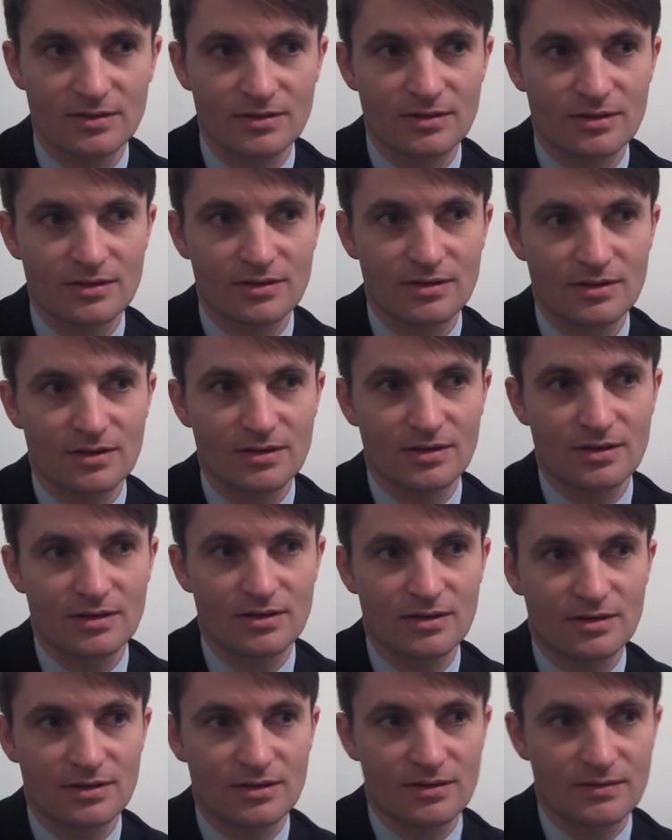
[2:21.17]
And
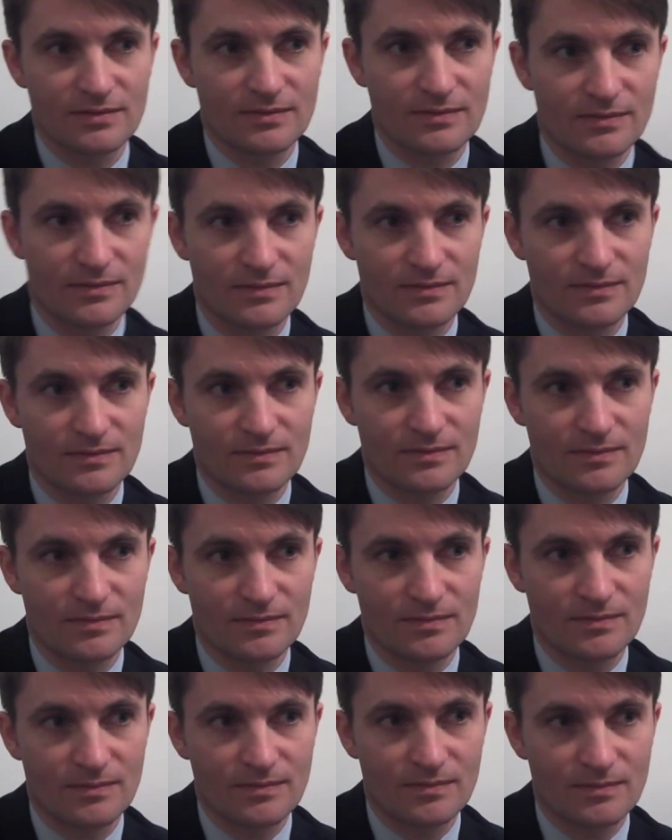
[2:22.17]
how do you begin to
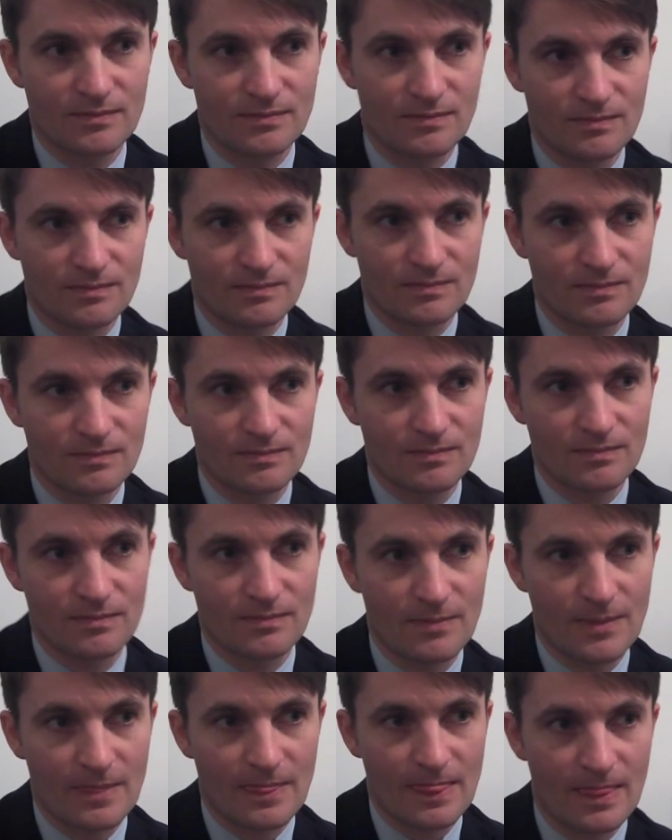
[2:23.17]
turn those